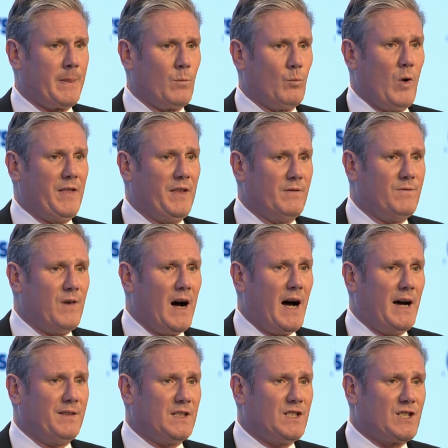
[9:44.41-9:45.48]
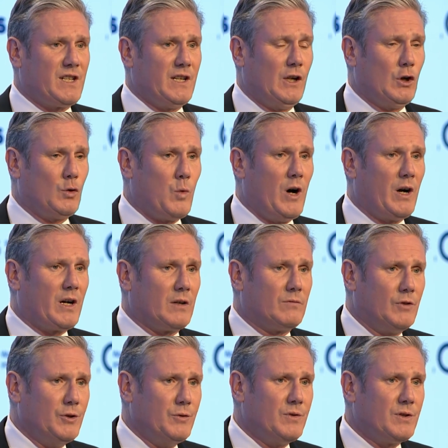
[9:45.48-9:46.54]
whether via the skilled worker
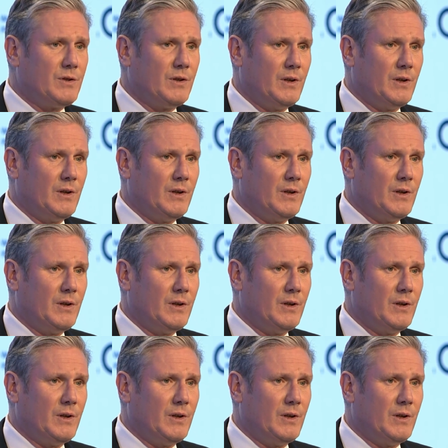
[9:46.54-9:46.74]
route